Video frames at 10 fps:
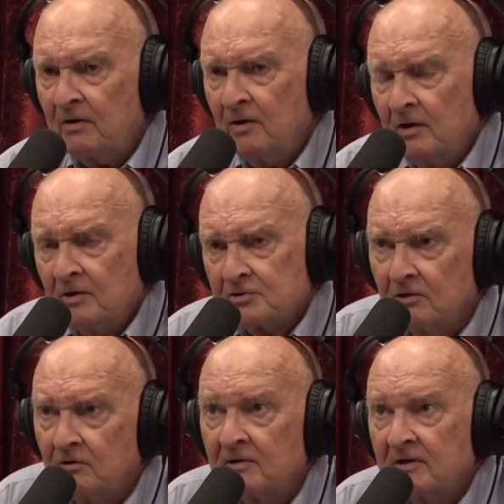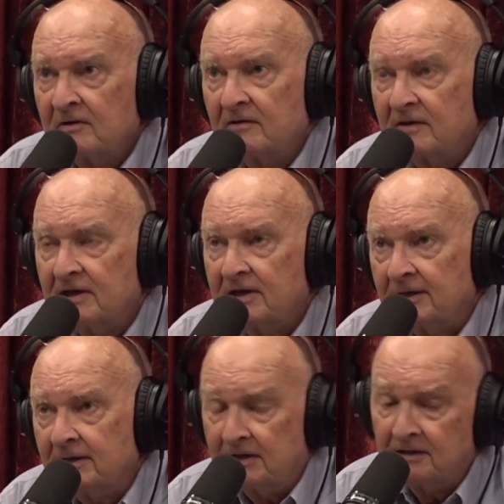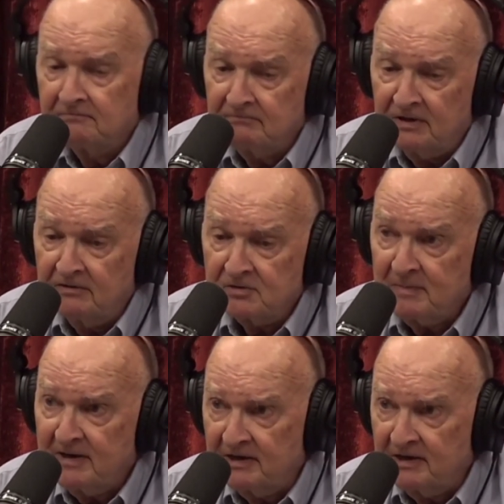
So they and the Spanish